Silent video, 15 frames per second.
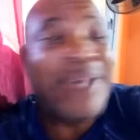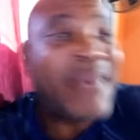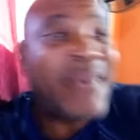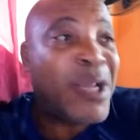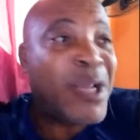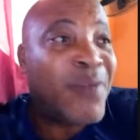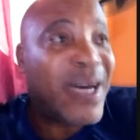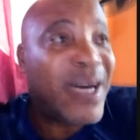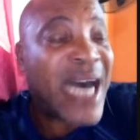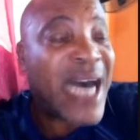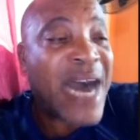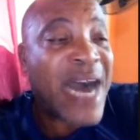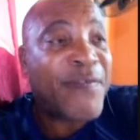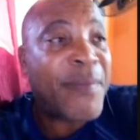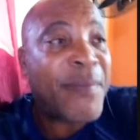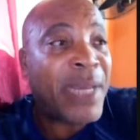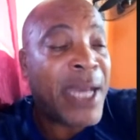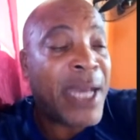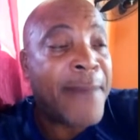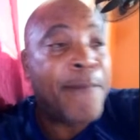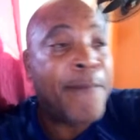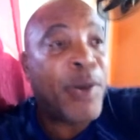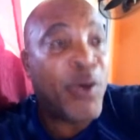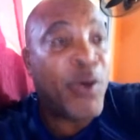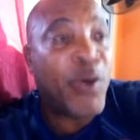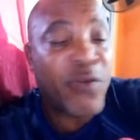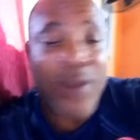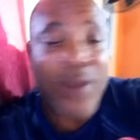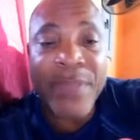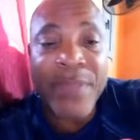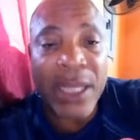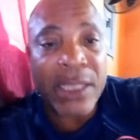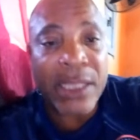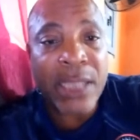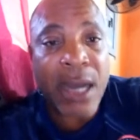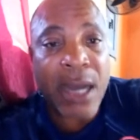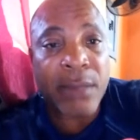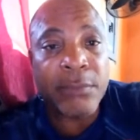made over £500,000 from that song.